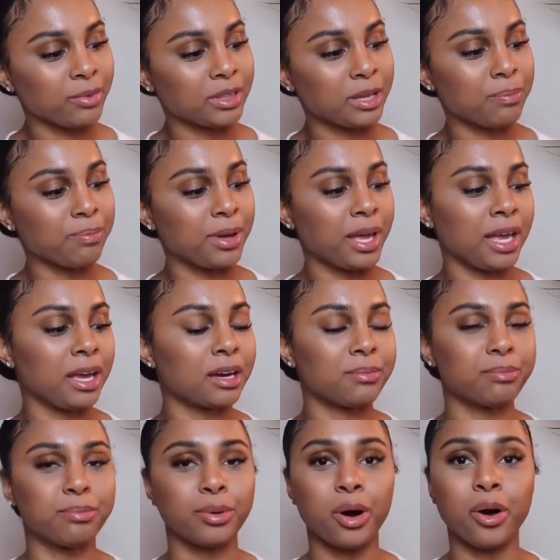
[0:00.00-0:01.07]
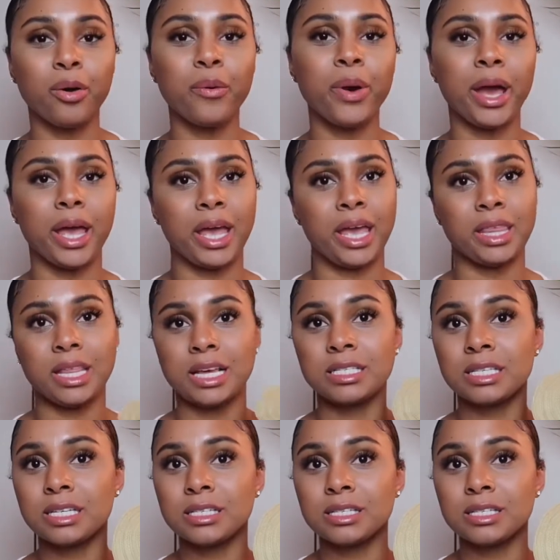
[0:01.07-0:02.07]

with a pink bow and this is